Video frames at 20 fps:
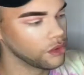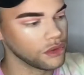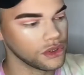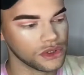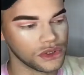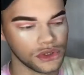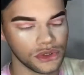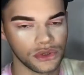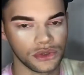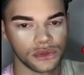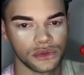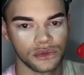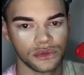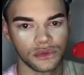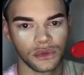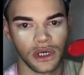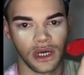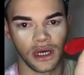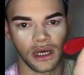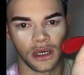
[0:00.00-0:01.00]
to
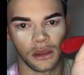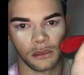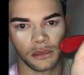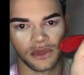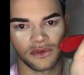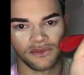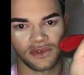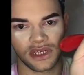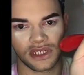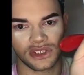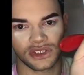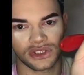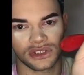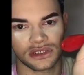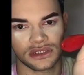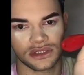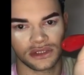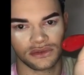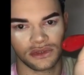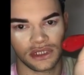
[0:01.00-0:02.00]

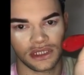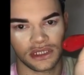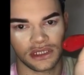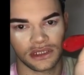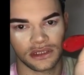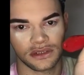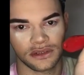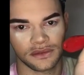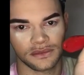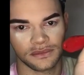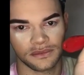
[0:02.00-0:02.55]
Perfectionist right here.